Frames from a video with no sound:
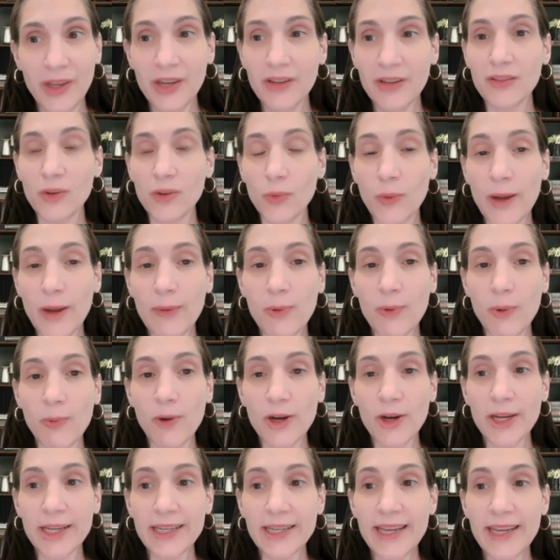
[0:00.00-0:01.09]
The way we're
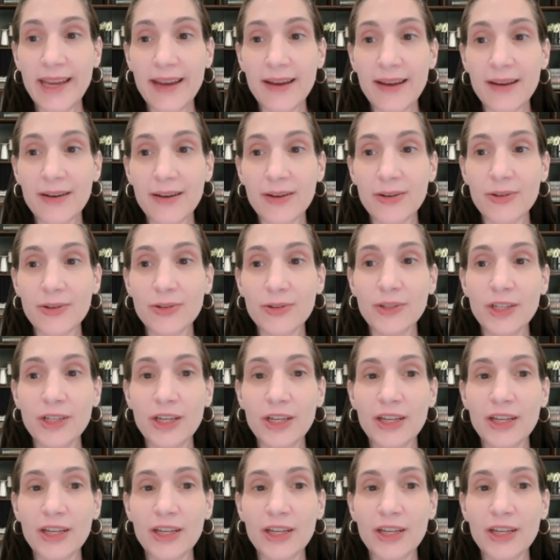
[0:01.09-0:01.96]
working now,